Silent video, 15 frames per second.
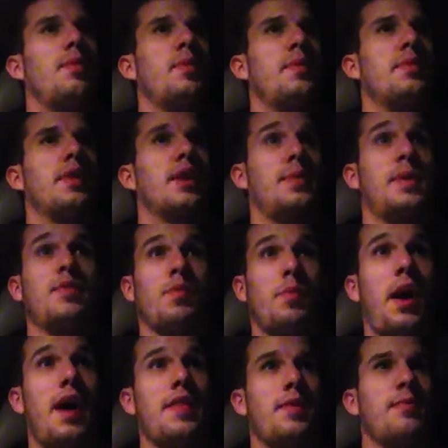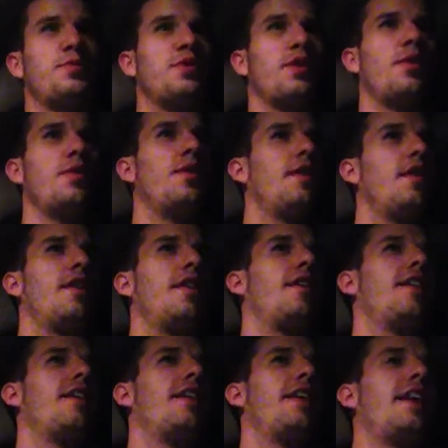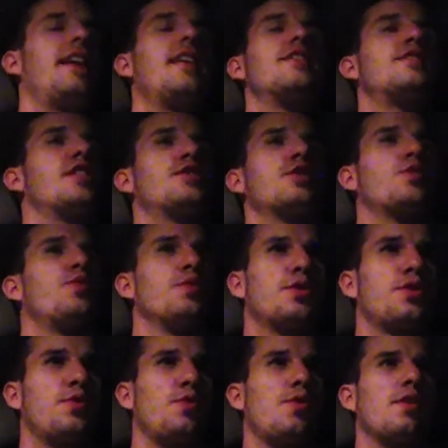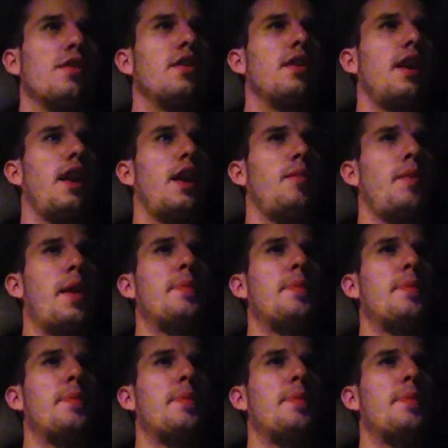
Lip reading: People like me will buy them. So it is such a cool store. I